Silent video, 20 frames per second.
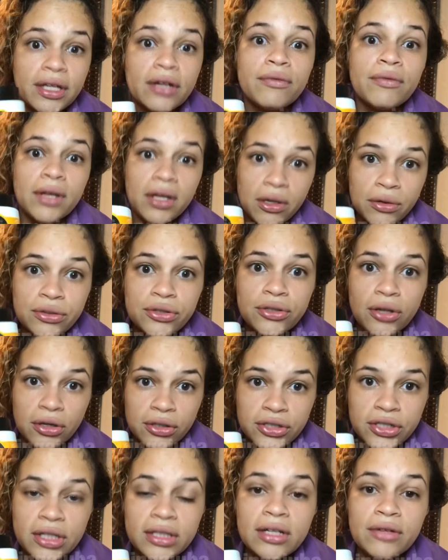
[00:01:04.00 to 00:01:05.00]
the
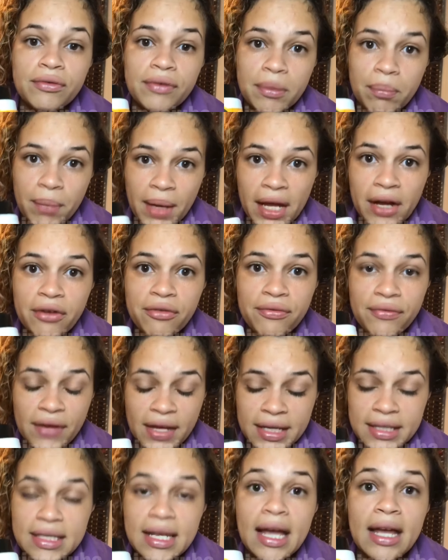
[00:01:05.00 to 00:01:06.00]
reconstruction, the repair
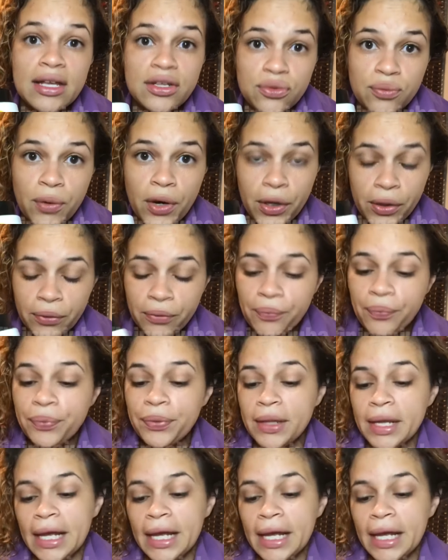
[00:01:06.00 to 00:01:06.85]
phase as well.